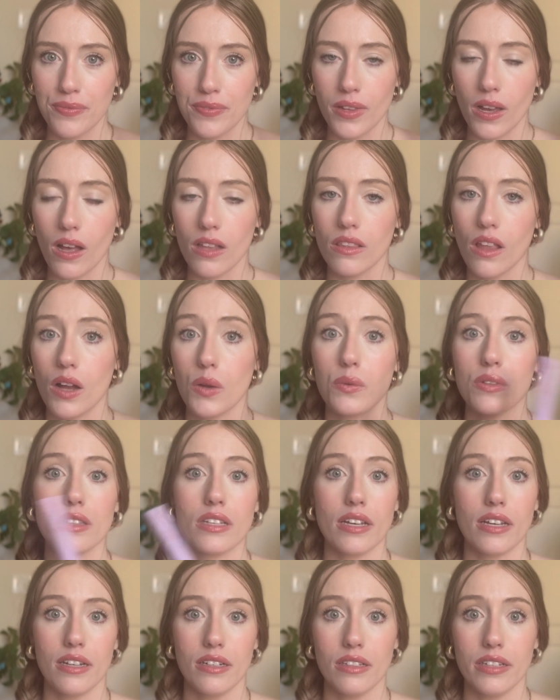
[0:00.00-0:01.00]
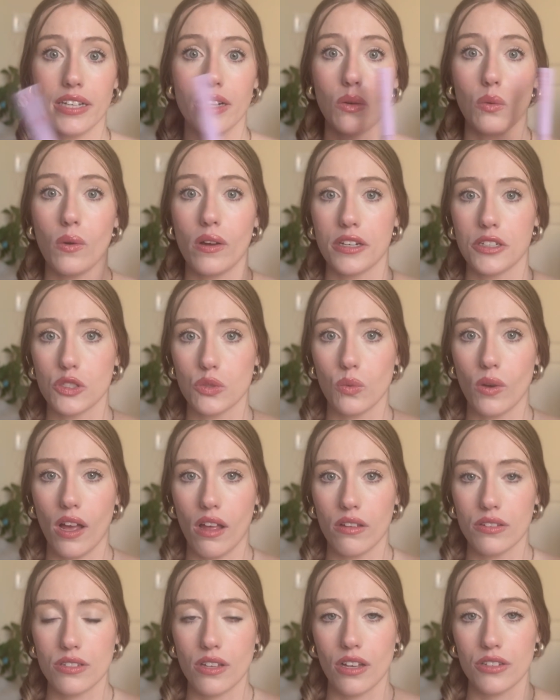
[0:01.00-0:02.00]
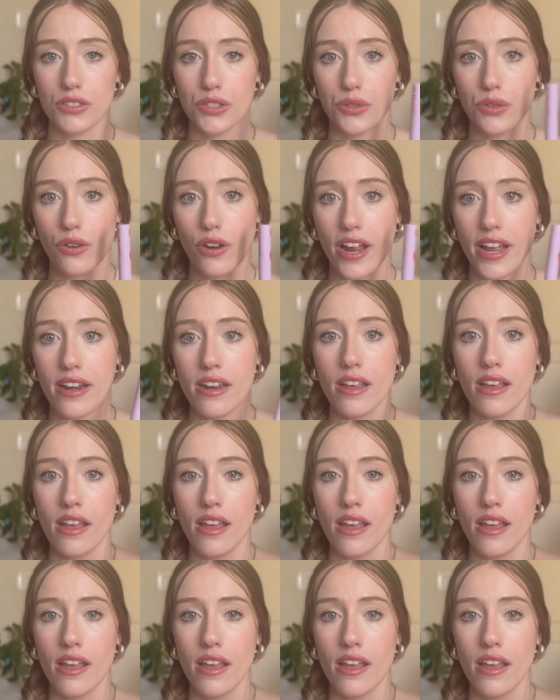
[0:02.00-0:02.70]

along with the Ilia one as well, is also great.